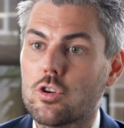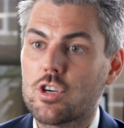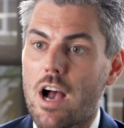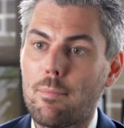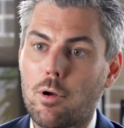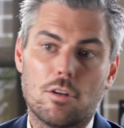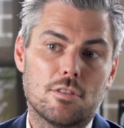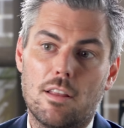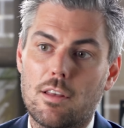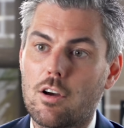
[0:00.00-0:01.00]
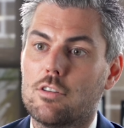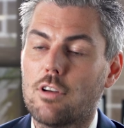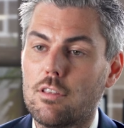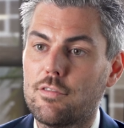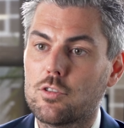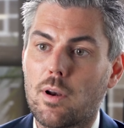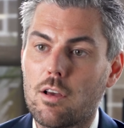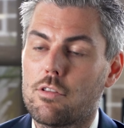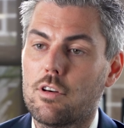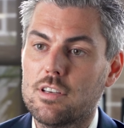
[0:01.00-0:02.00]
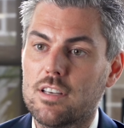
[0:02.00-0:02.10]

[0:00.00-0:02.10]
sharp content that goes only for 20 or 30